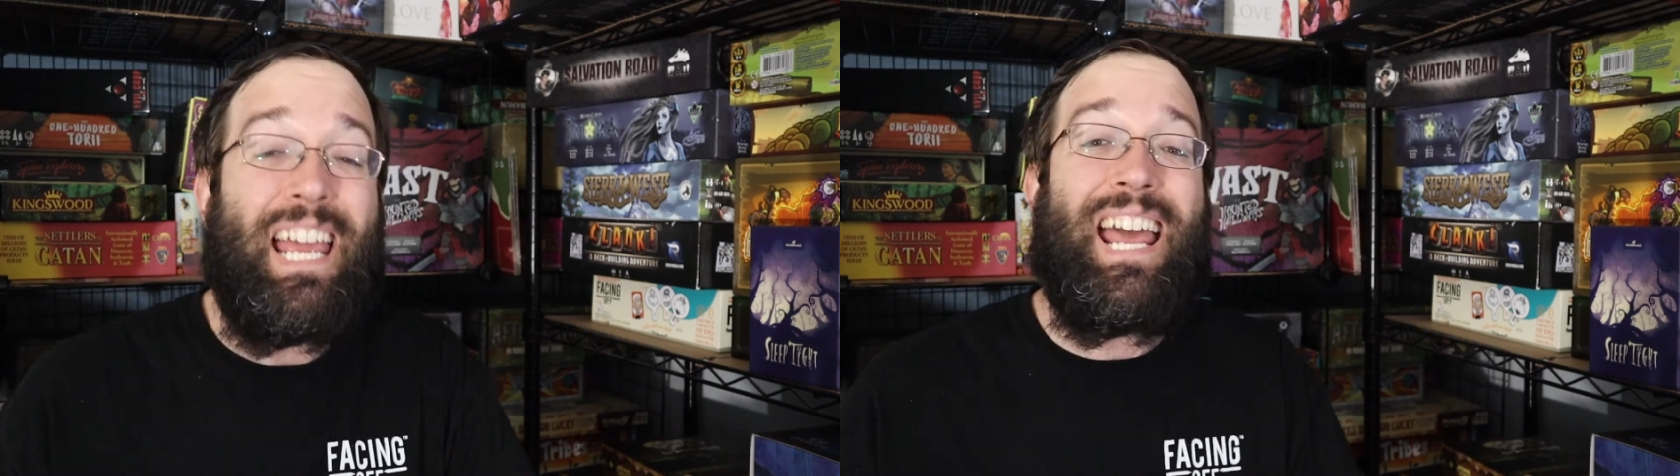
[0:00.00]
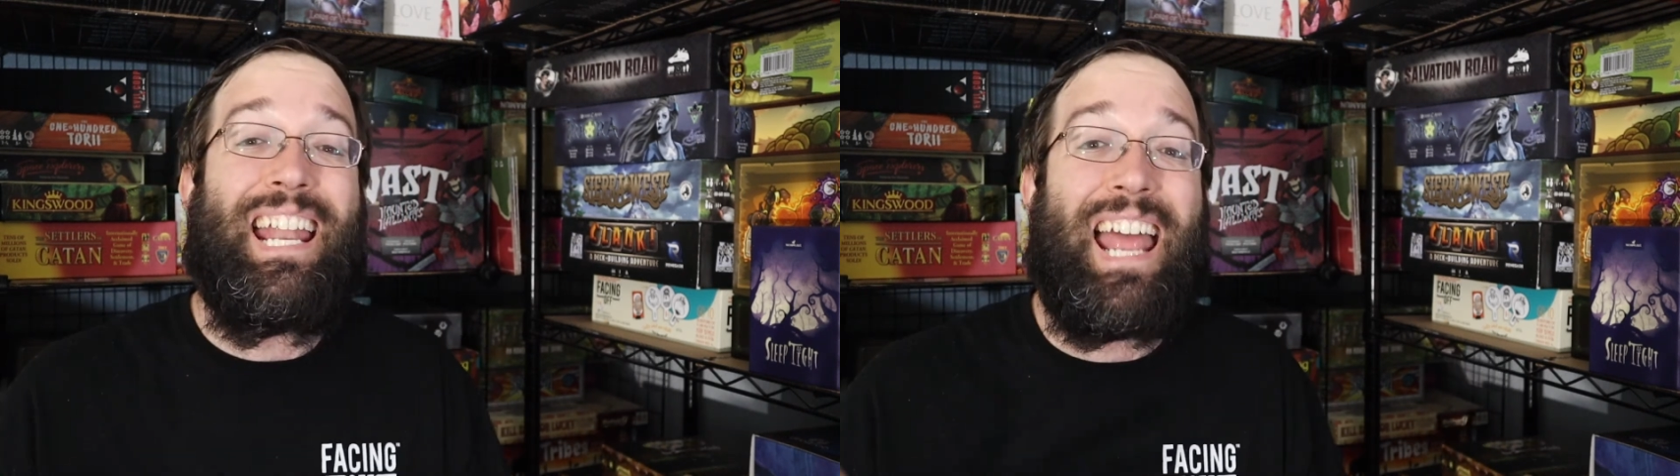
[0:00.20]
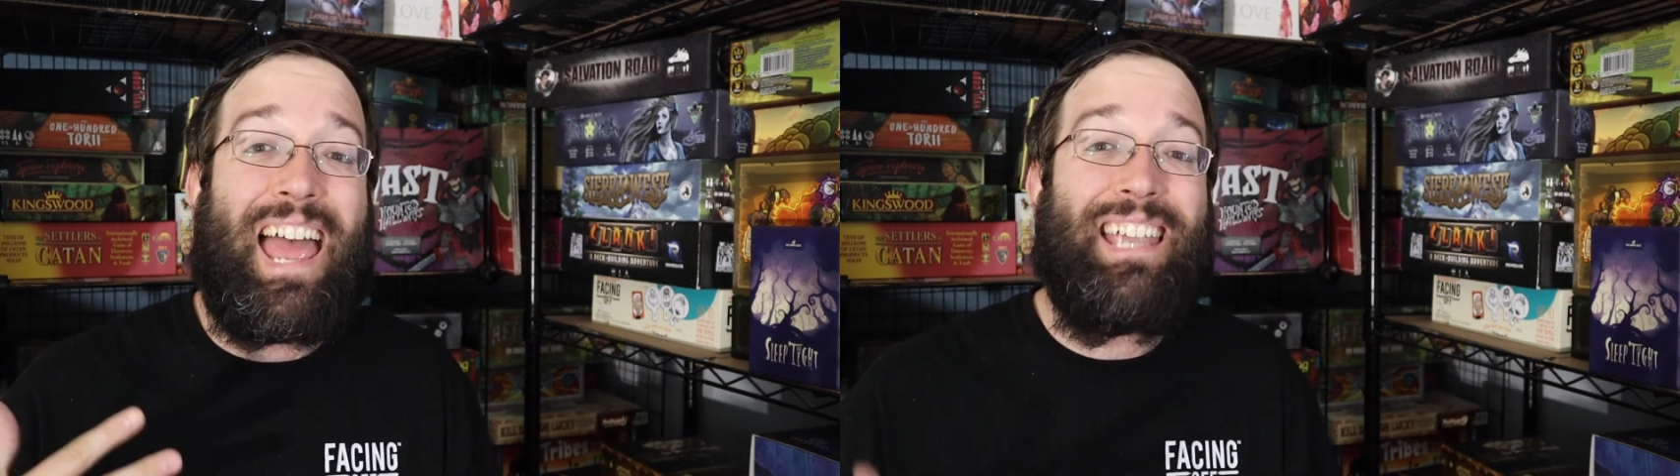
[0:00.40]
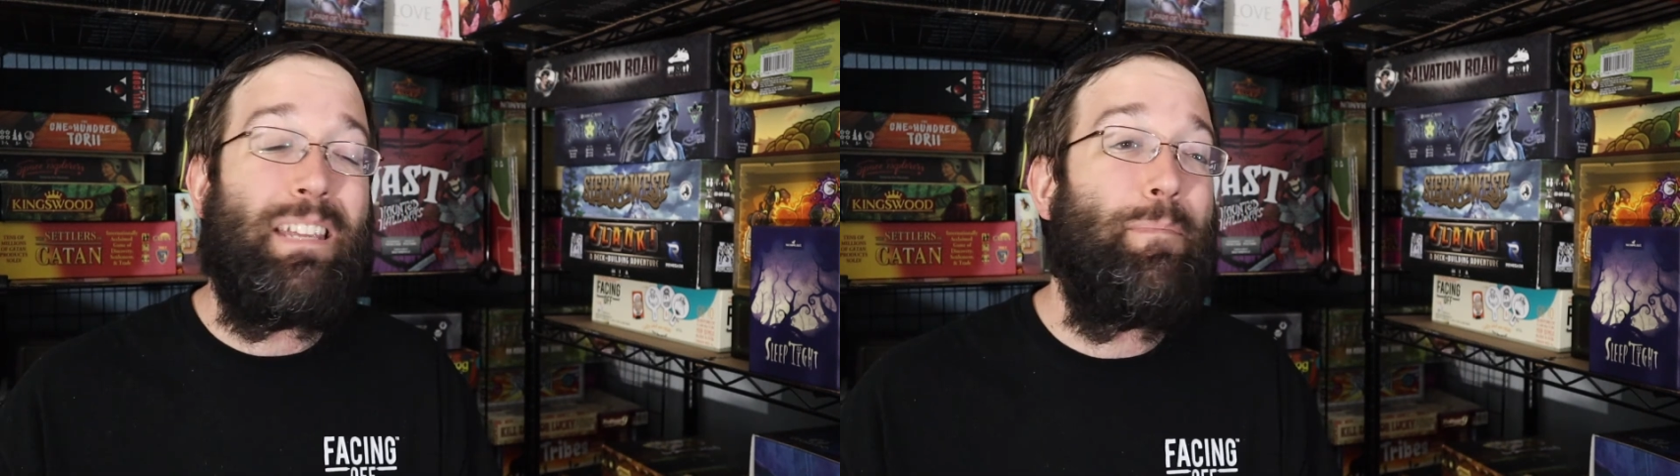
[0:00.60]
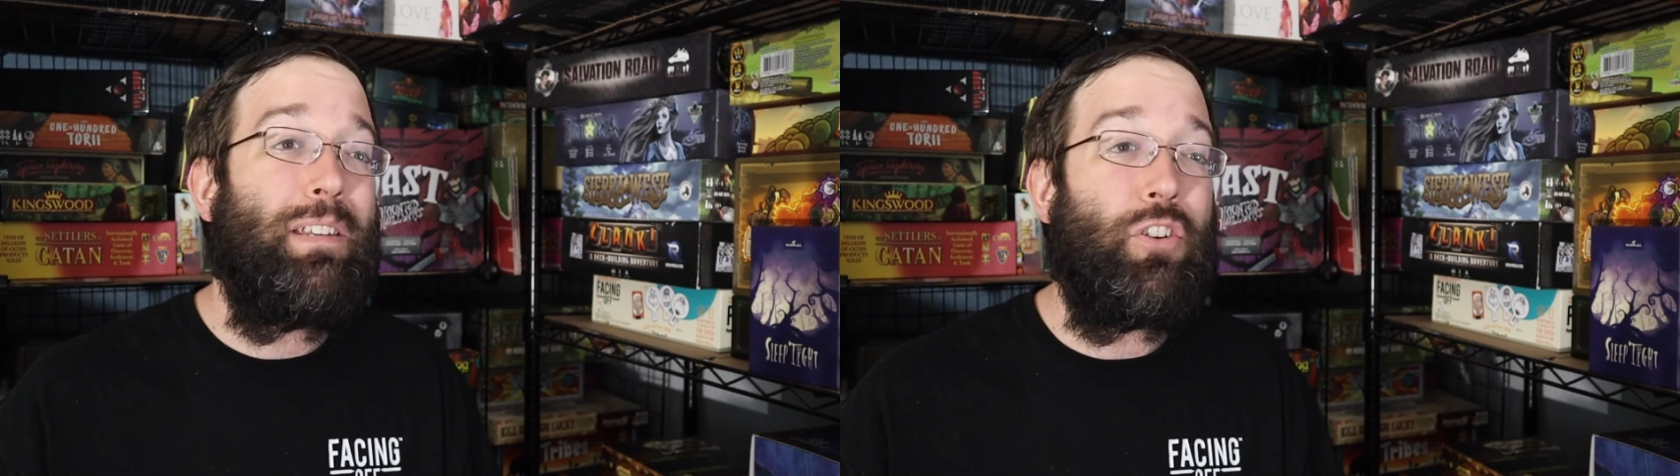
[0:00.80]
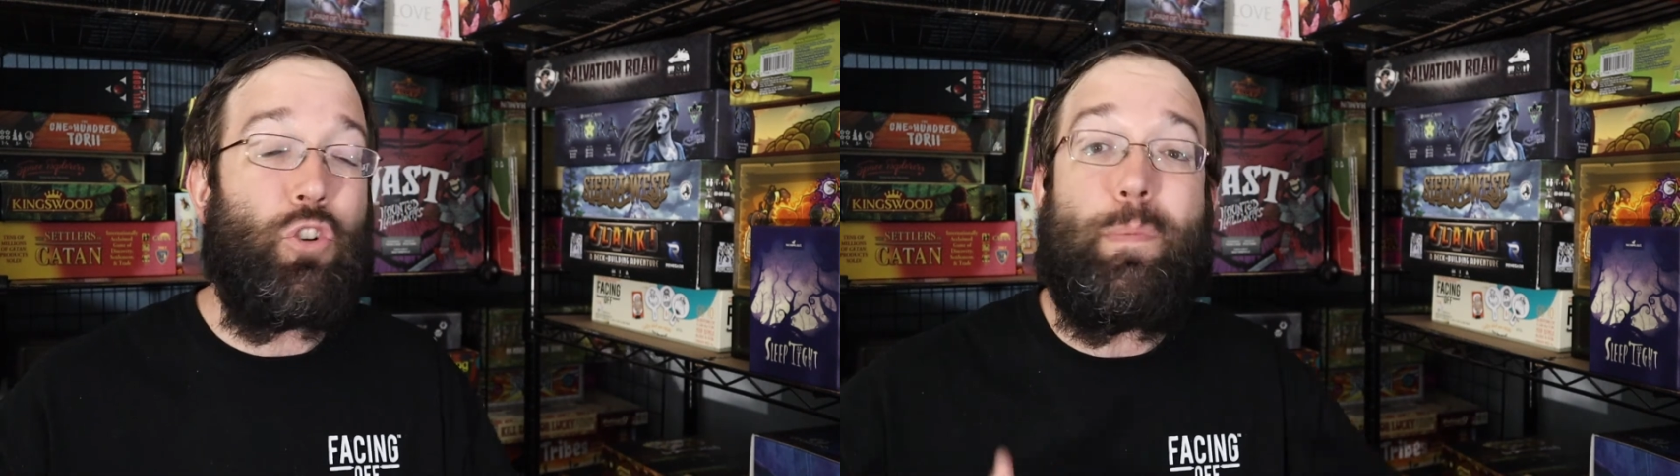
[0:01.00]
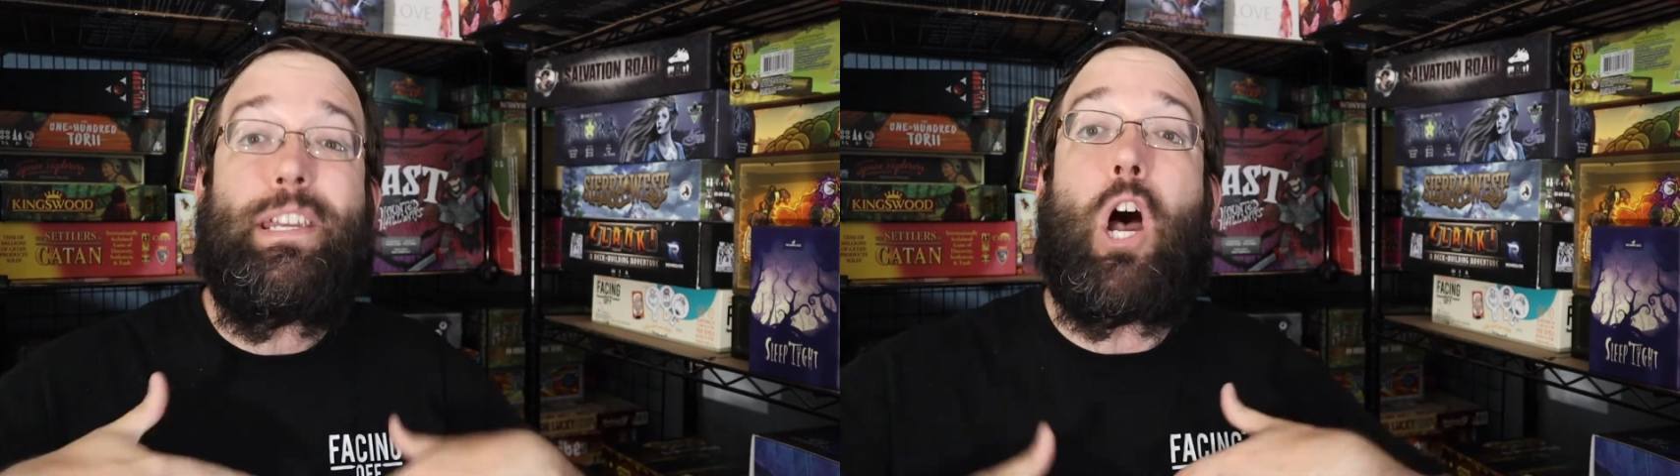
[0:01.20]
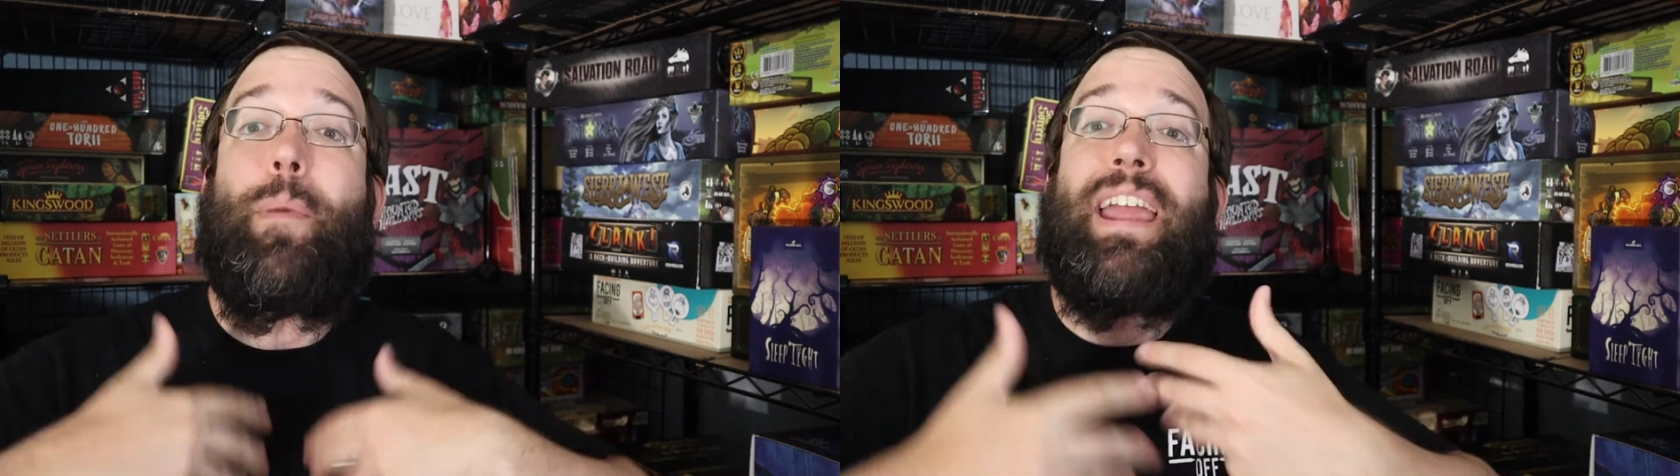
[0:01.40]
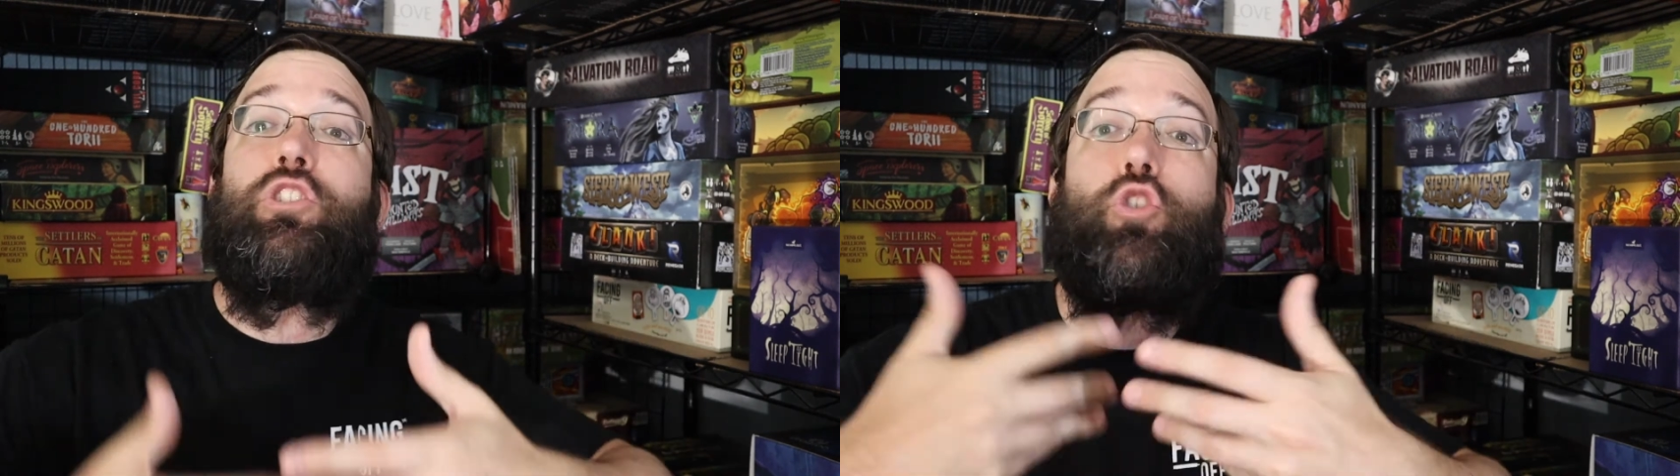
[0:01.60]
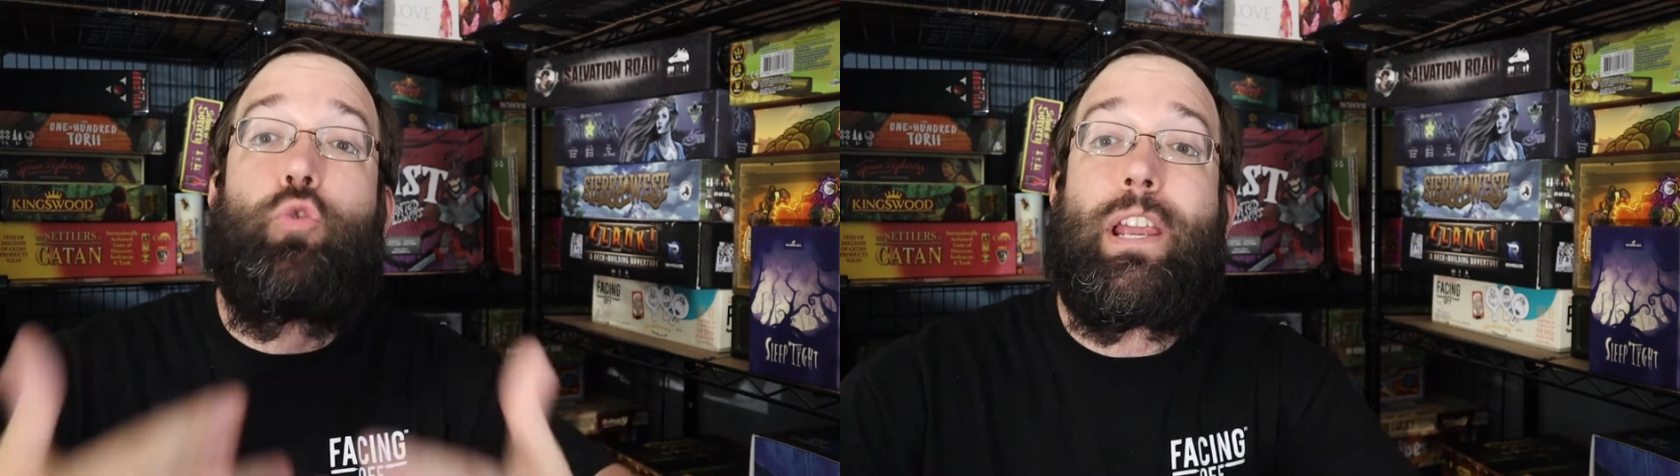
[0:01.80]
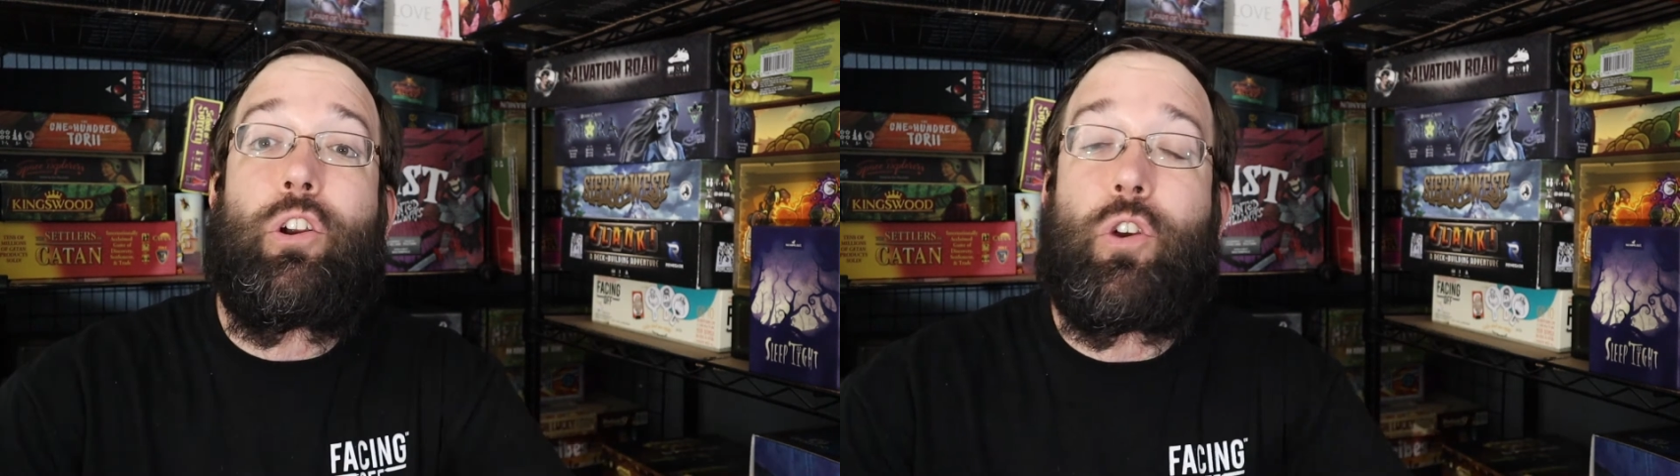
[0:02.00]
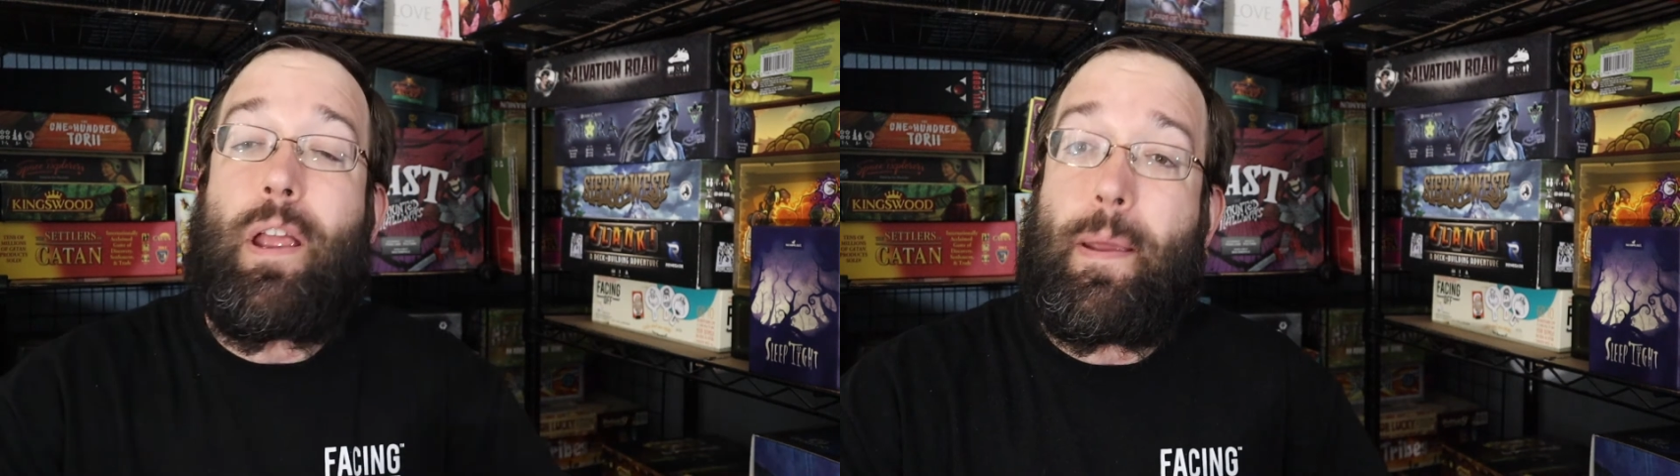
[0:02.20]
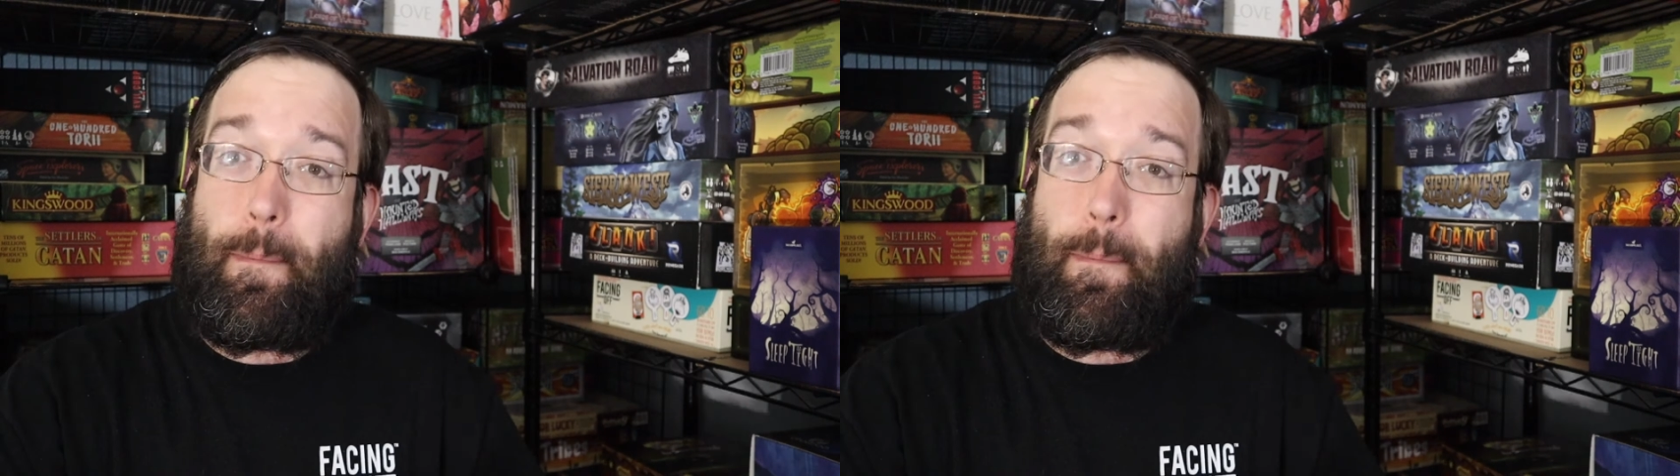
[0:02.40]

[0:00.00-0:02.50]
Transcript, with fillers: and it has that potential to become a traitor